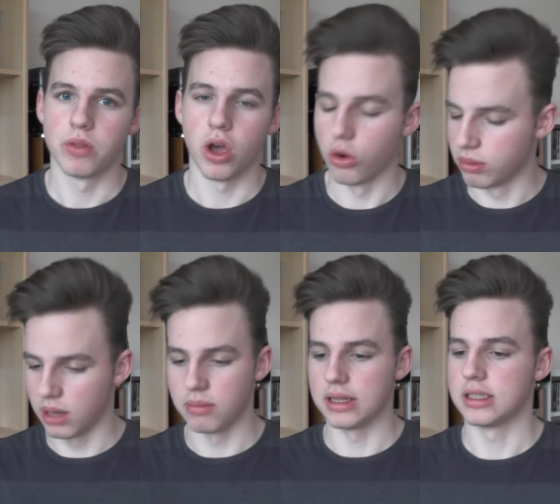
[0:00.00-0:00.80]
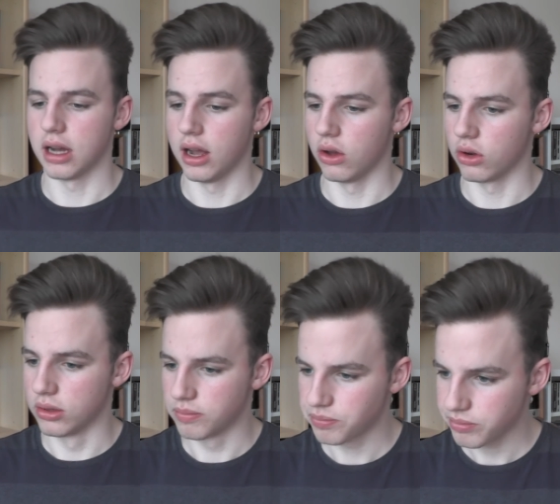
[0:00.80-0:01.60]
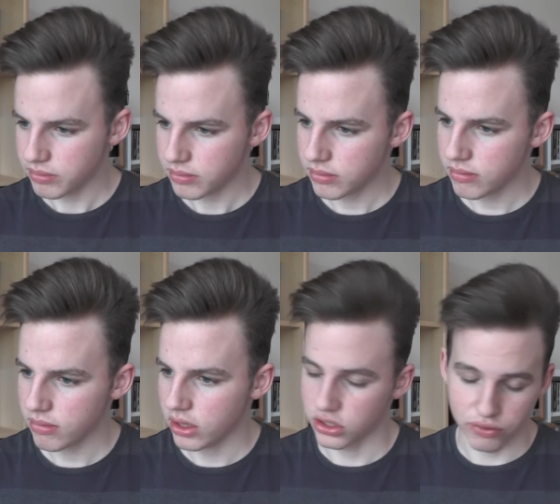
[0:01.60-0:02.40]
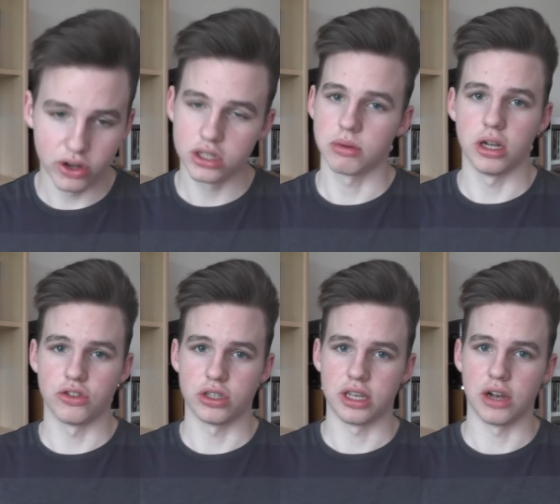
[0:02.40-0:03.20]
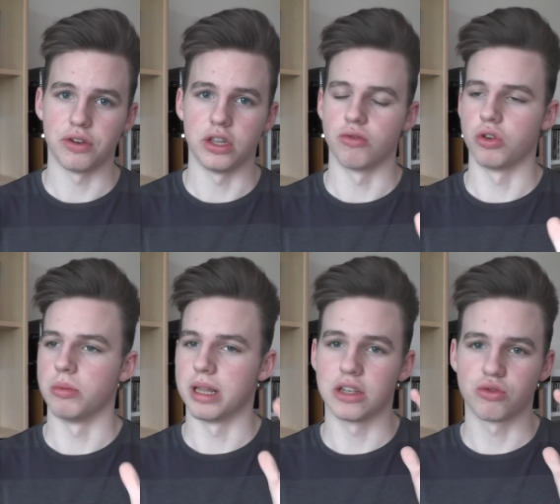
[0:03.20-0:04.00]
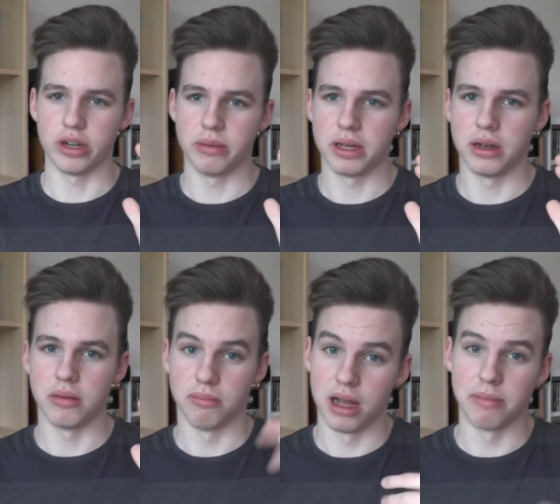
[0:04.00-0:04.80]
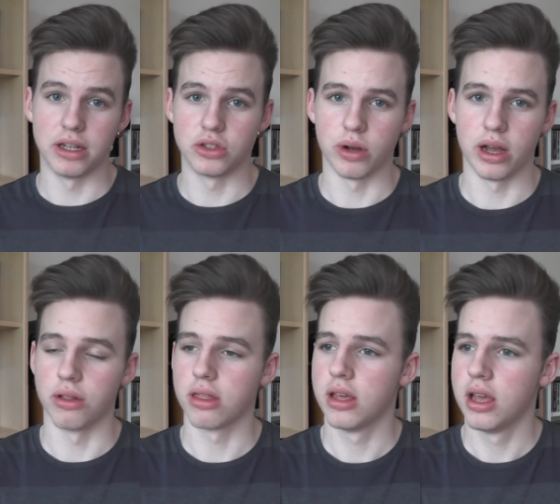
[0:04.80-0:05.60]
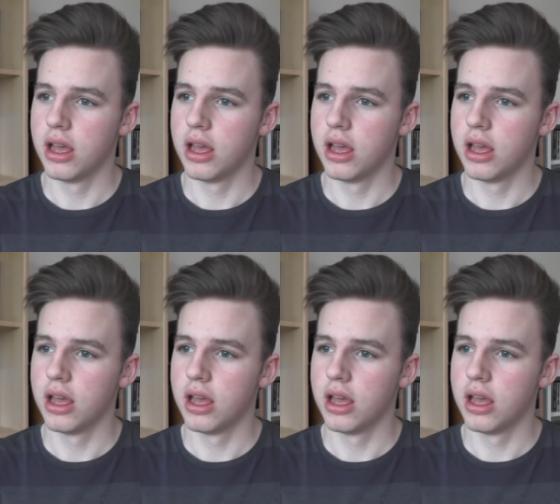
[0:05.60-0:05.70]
open up this dialogue. So first I'm going to address the elephant in the room, and that's really been my mental health.